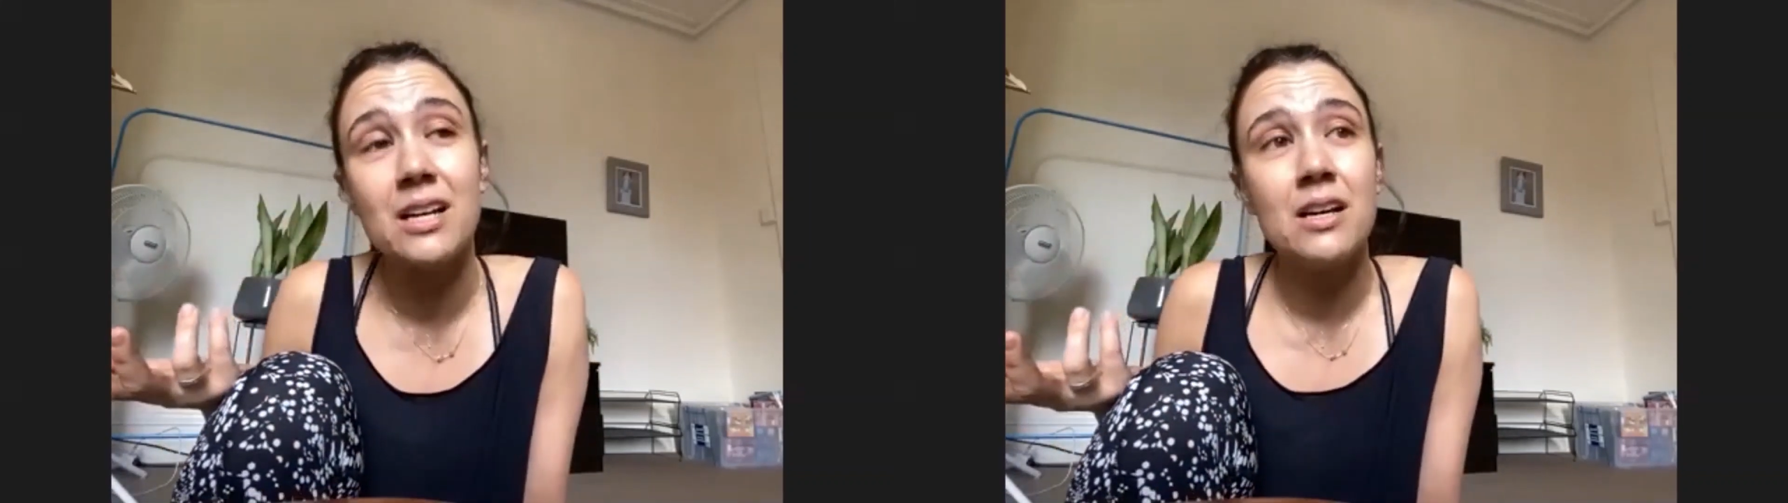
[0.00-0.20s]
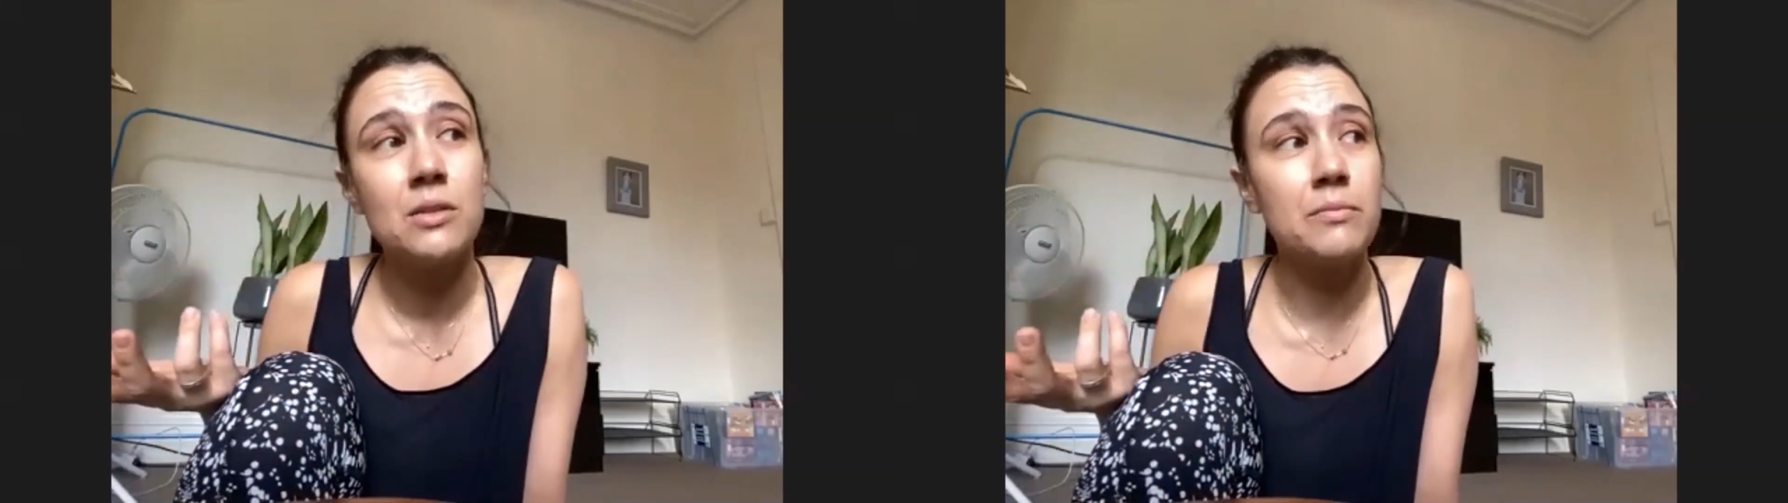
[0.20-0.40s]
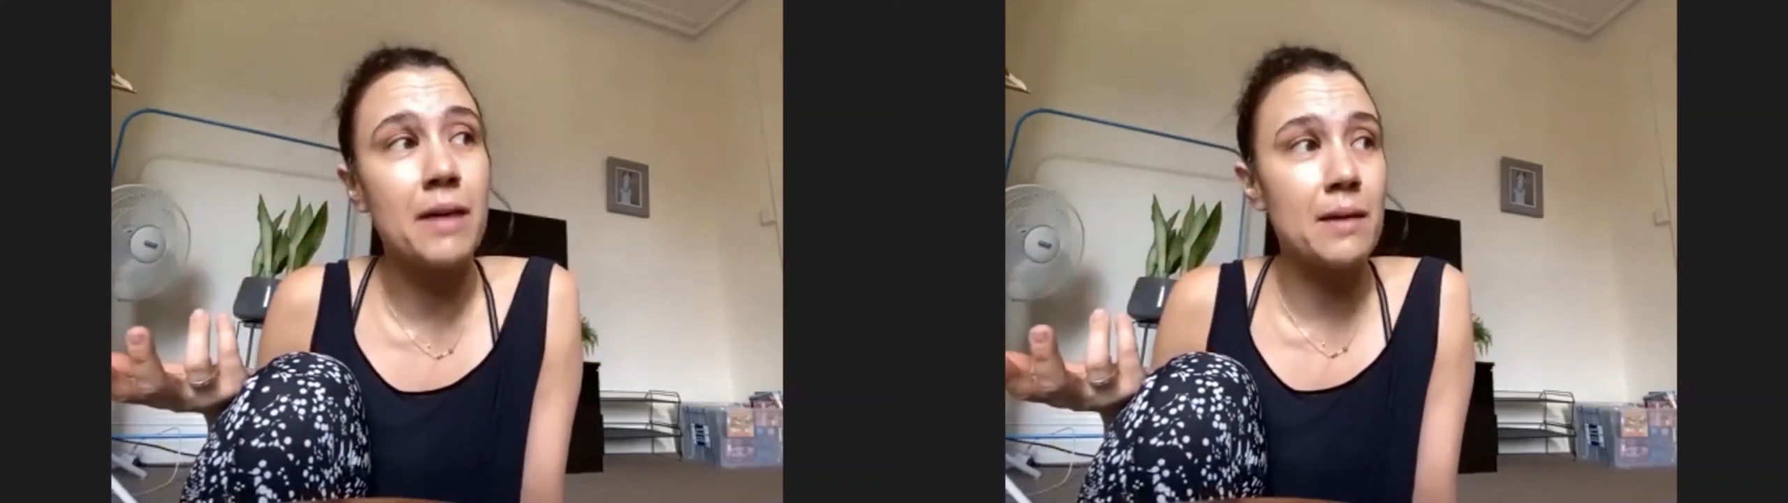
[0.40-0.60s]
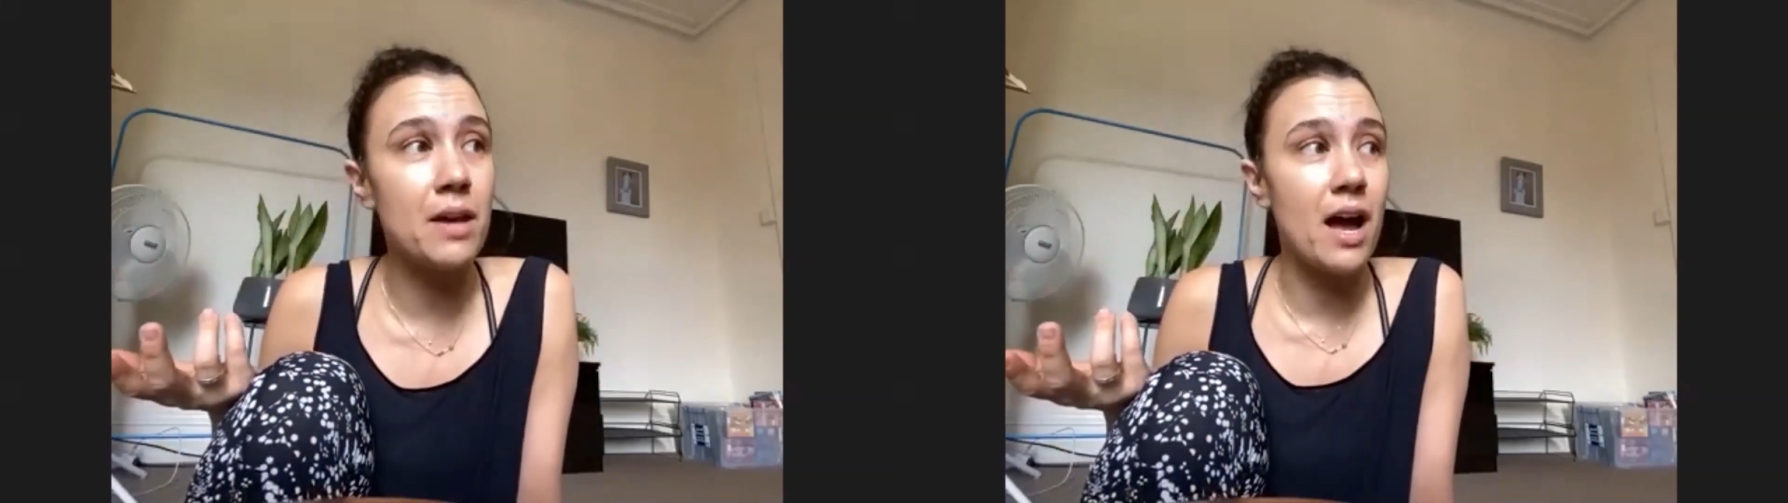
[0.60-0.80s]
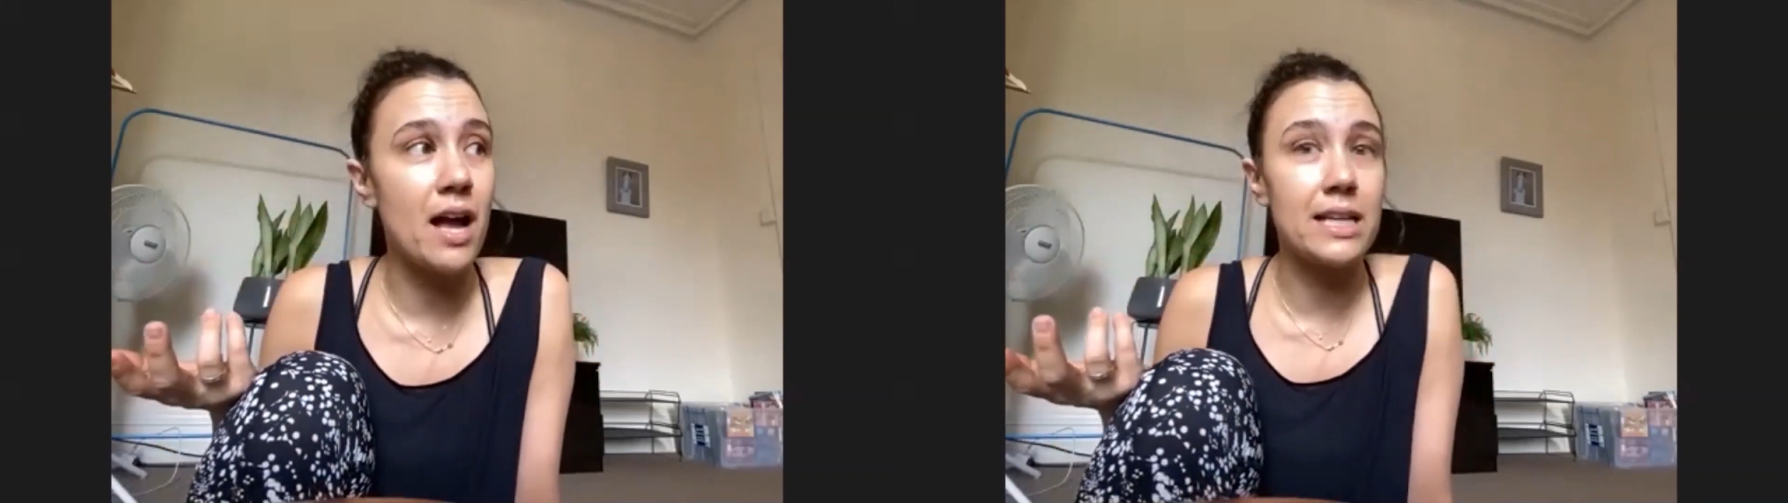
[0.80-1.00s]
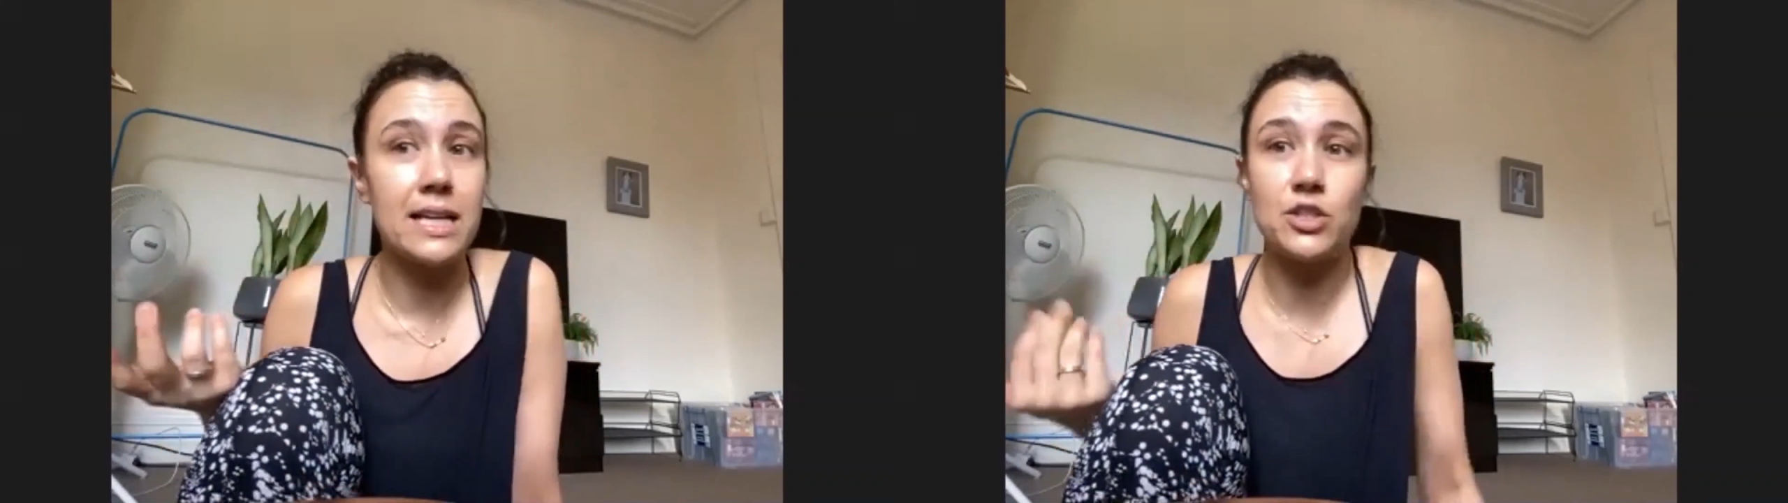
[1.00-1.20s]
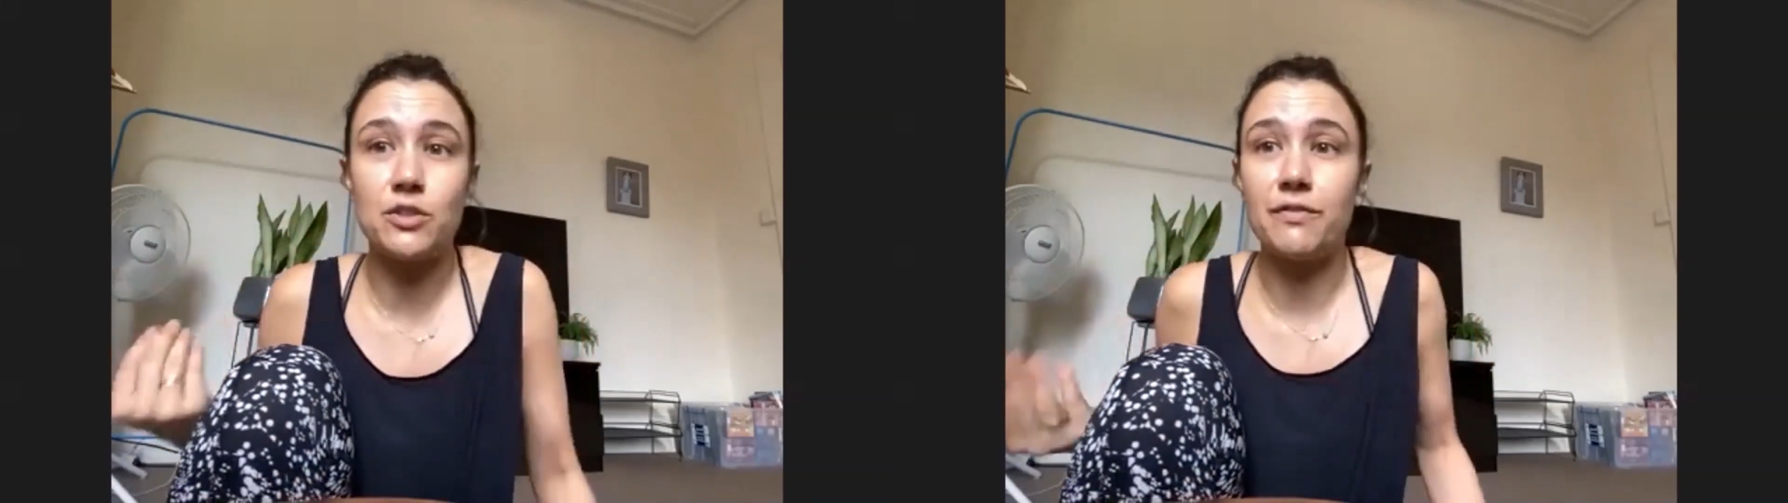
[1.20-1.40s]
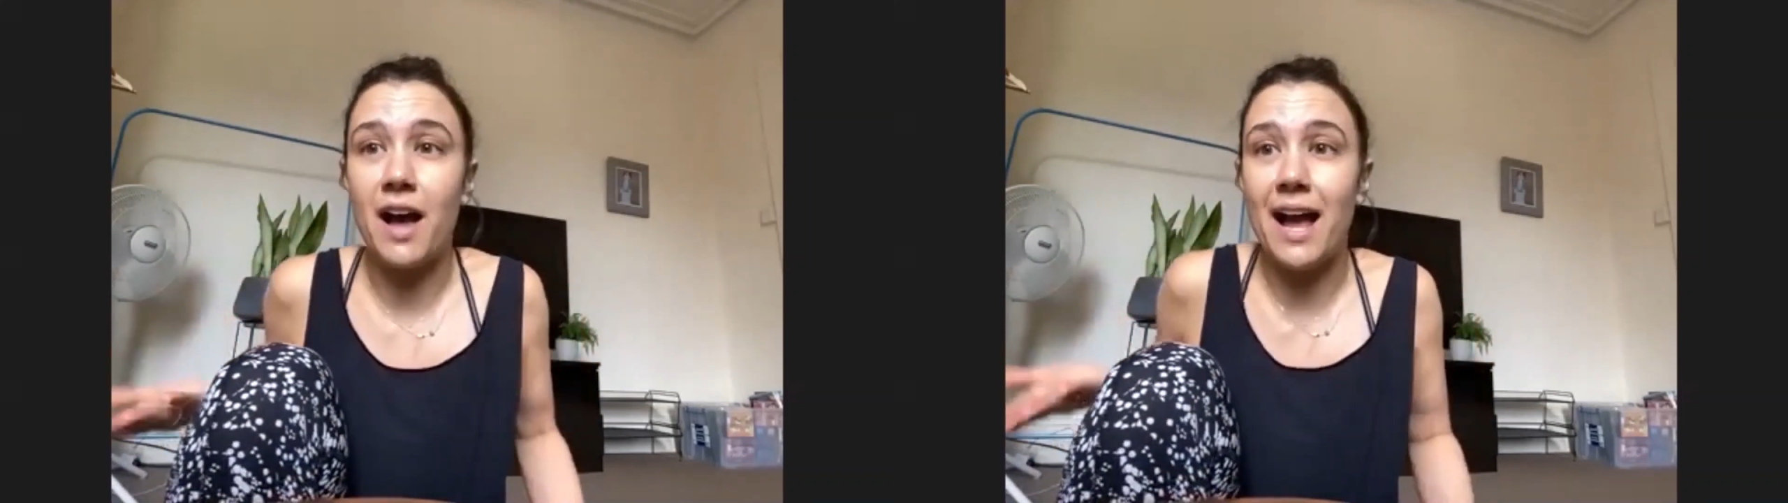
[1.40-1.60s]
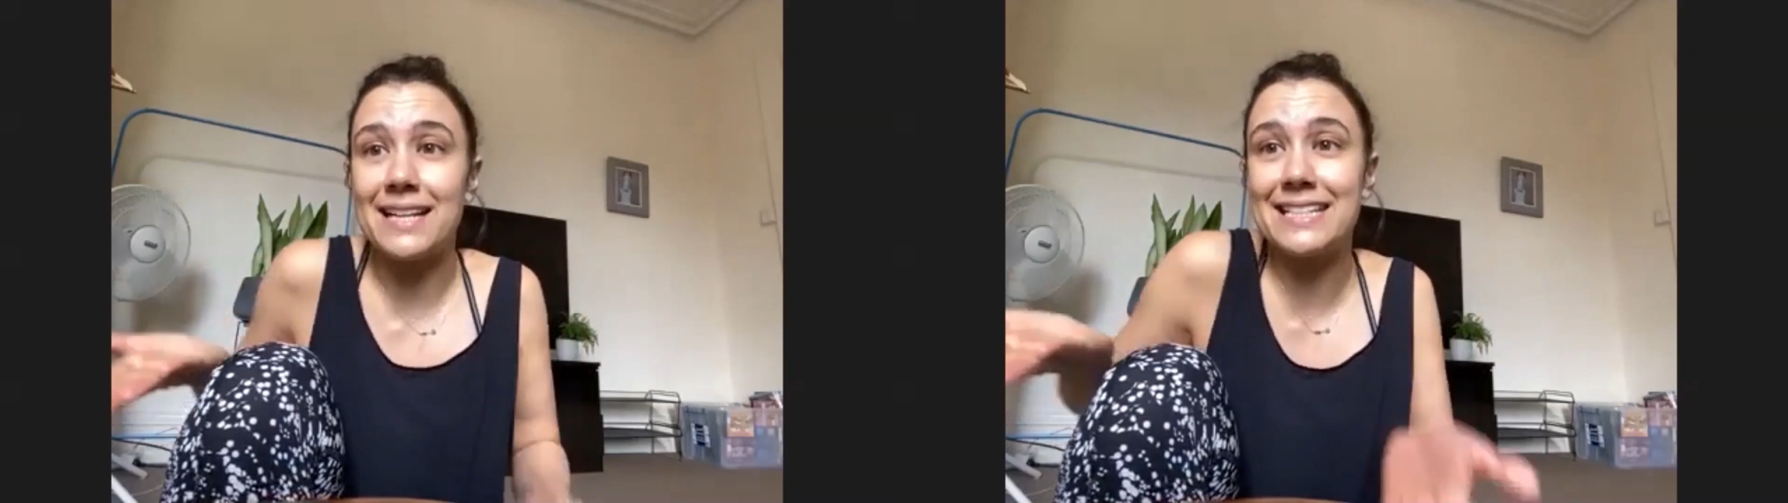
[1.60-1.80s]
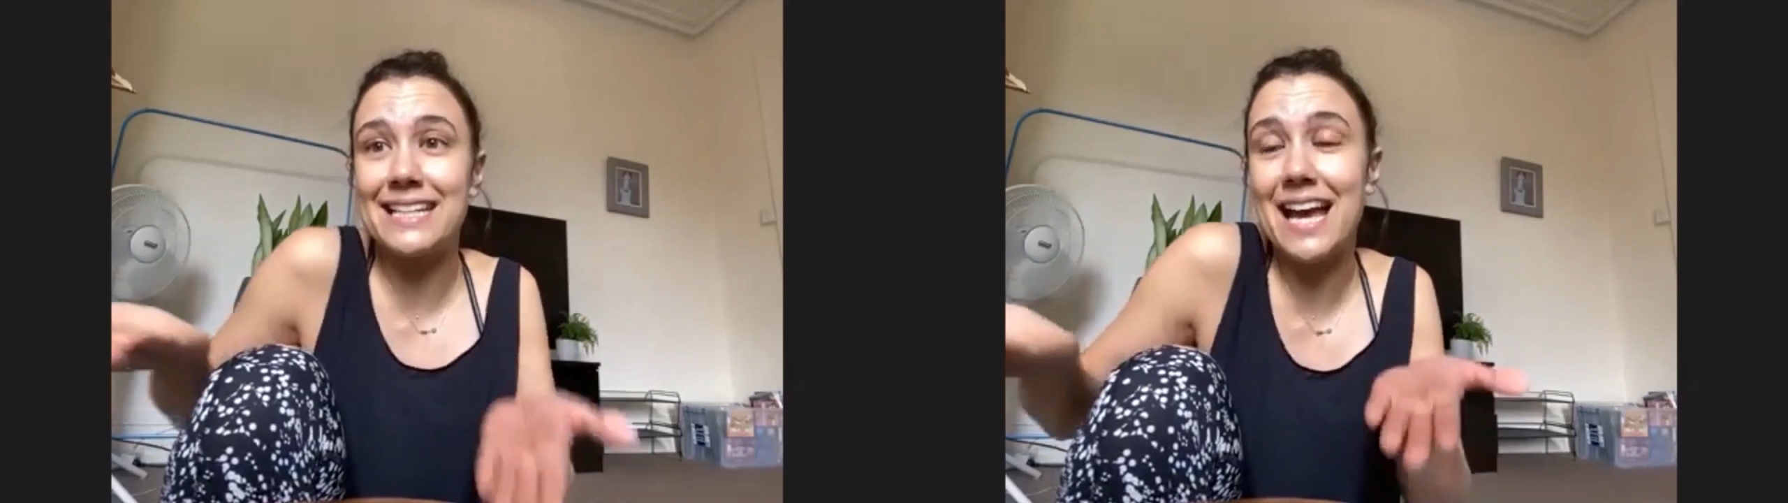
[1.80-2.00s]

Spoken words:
well, maybe I need to find